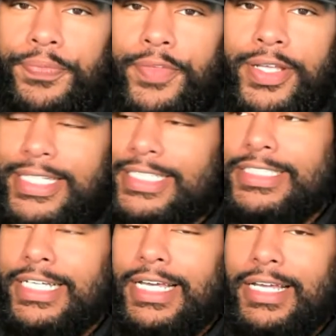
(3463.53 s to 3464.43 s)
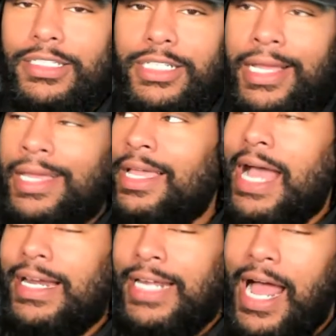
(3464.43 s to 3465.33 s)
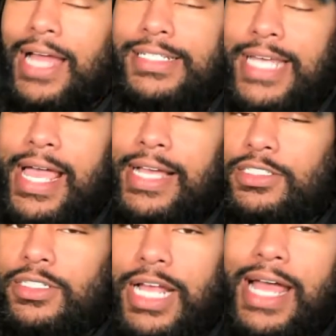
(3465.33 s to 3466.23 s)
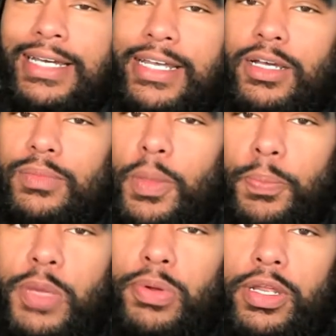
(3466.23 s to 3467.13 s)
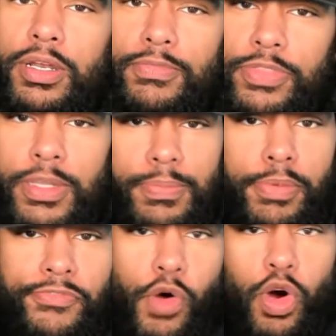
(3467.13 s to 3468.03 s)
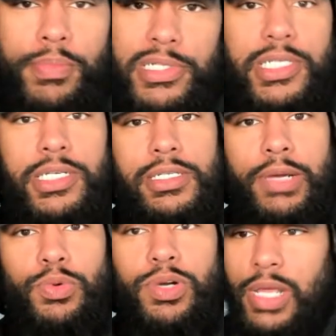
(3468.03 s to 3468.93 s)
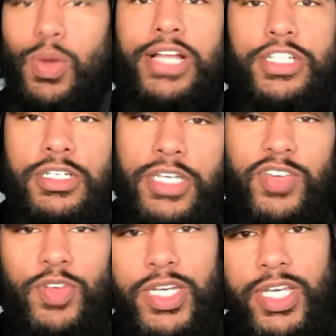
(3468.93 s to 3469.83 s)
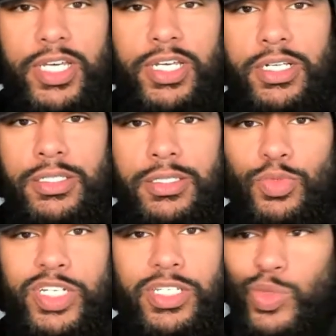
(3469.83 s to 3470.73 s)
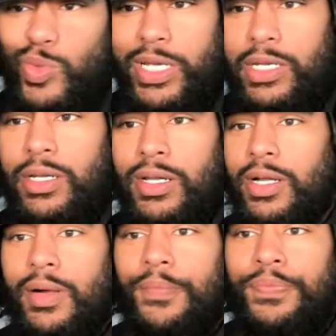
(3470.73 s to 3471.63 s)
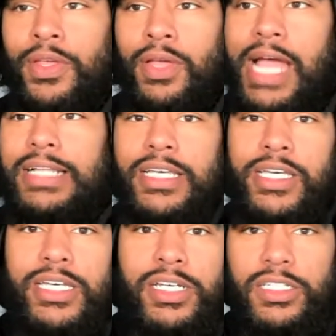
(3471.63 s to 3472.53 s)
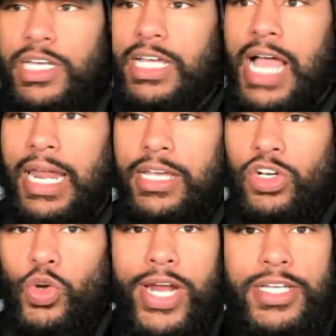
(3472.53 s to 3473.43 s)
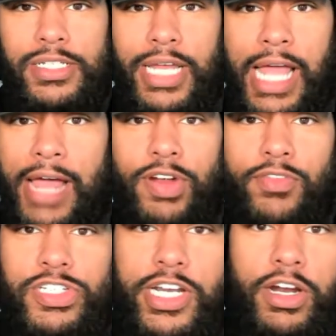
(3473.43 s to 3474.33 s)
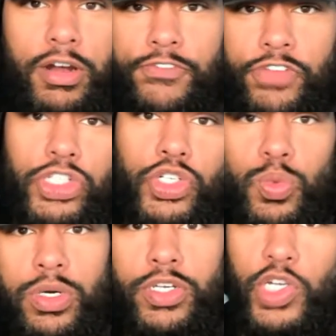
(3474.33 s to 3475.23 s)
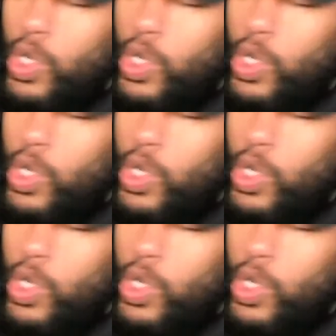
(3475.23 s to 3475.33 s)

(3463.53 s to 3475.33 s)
This nigga got contacts of goddamn the people in the performances. Like, what are they watching? DVDs? What is it like? At the end, they got like credits. Like, I've never seen an official one.